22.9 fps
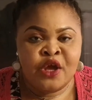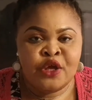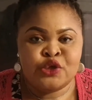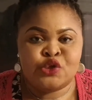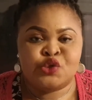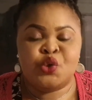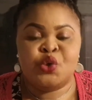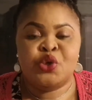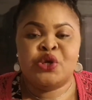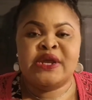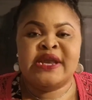
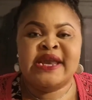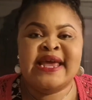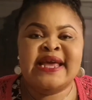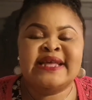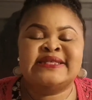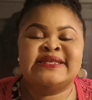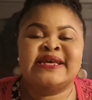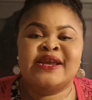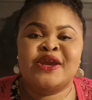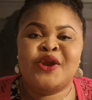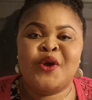So you
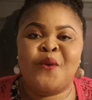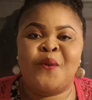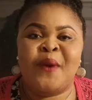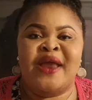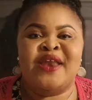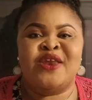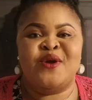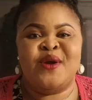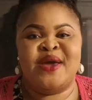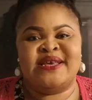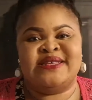need to know
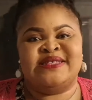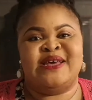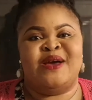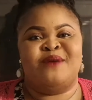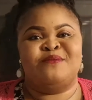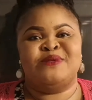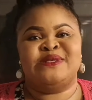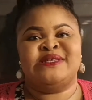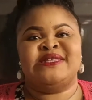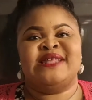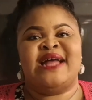when your
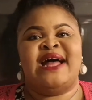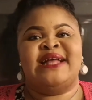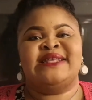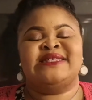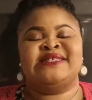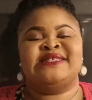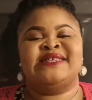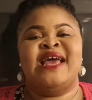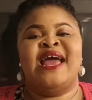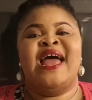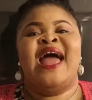exam
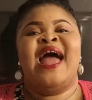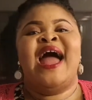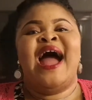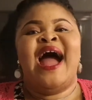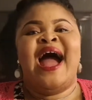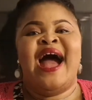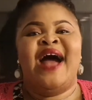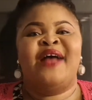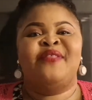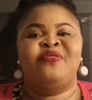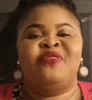starts
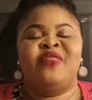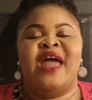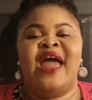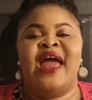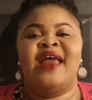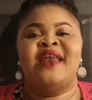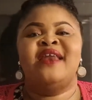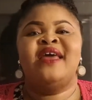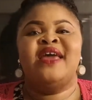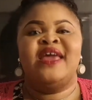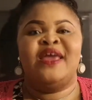and
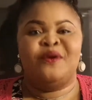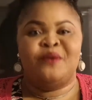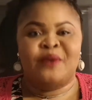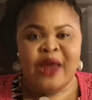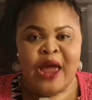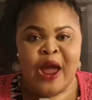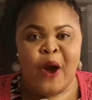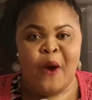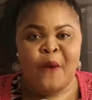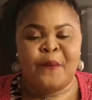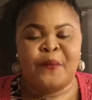then it
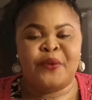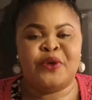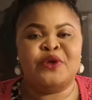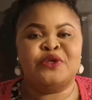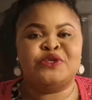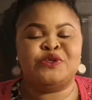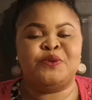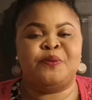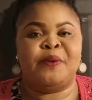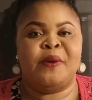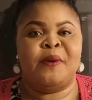would help
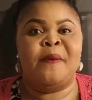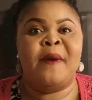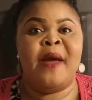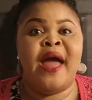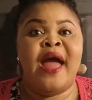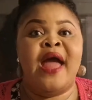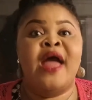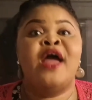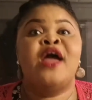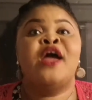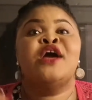you to
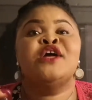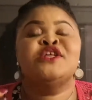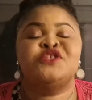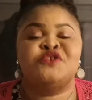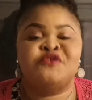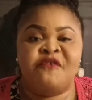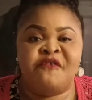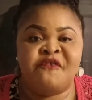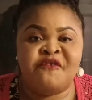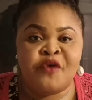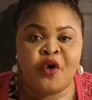prepare
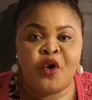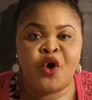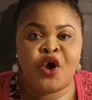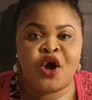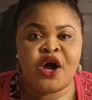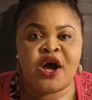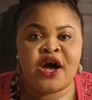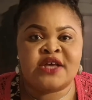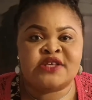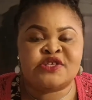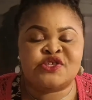to
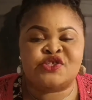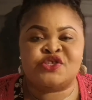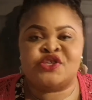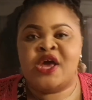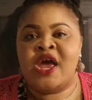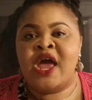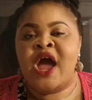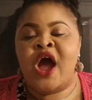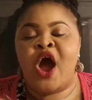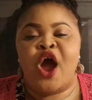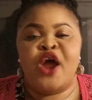
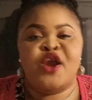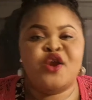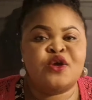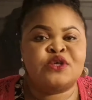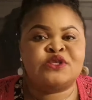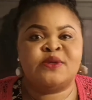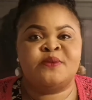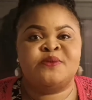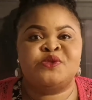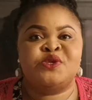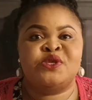focus. I
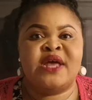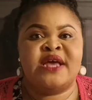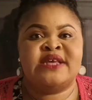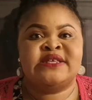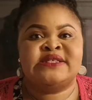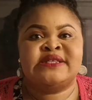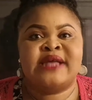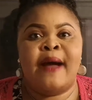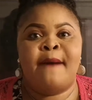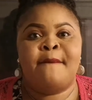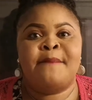know some
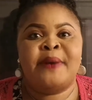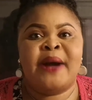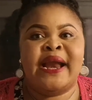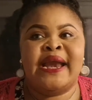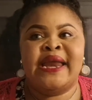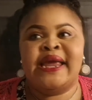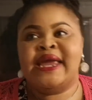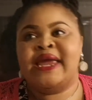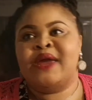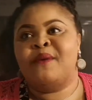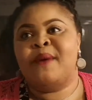students start
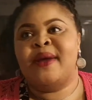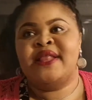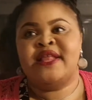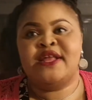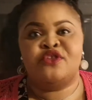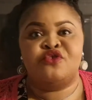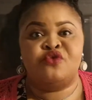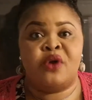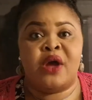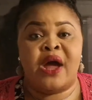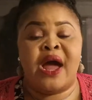panicking when
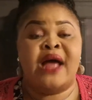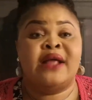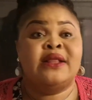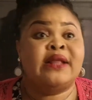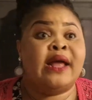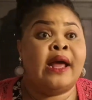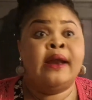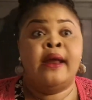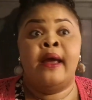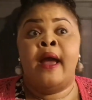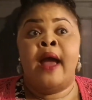they do
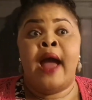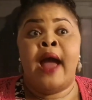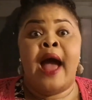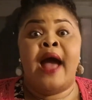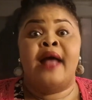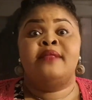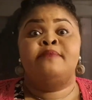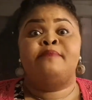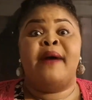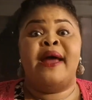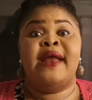countdown.
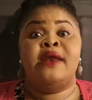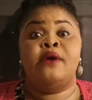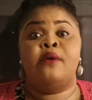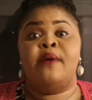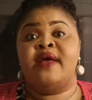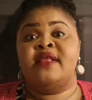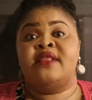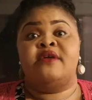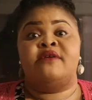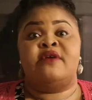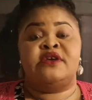And by the
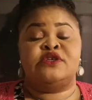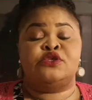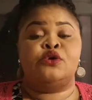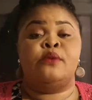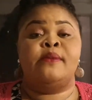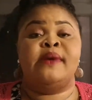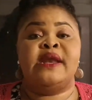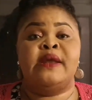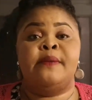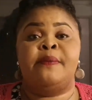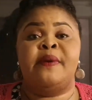way, there are
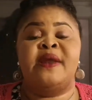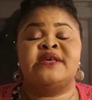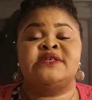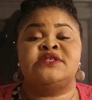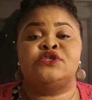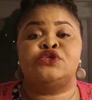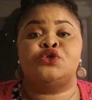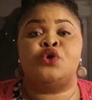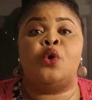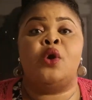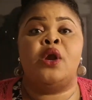so many
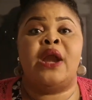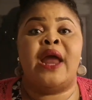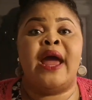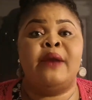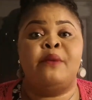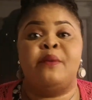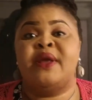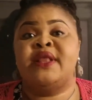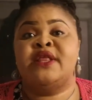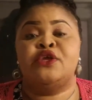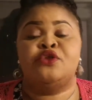places
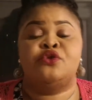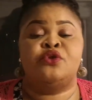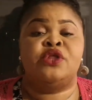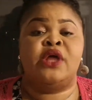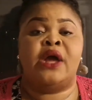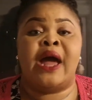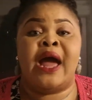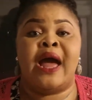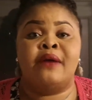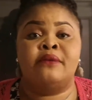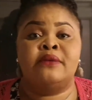online where they do
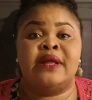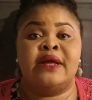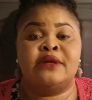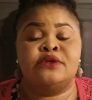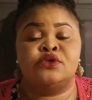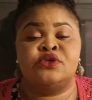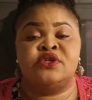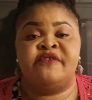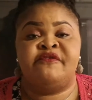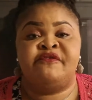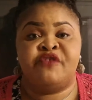the
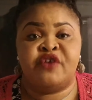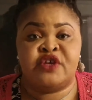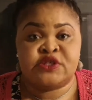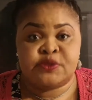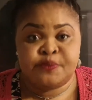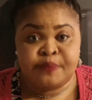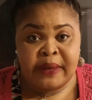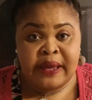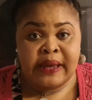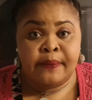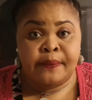countdown to the
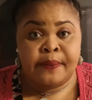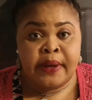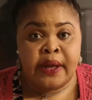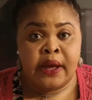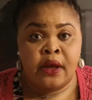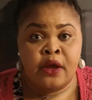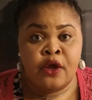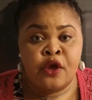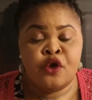first paper.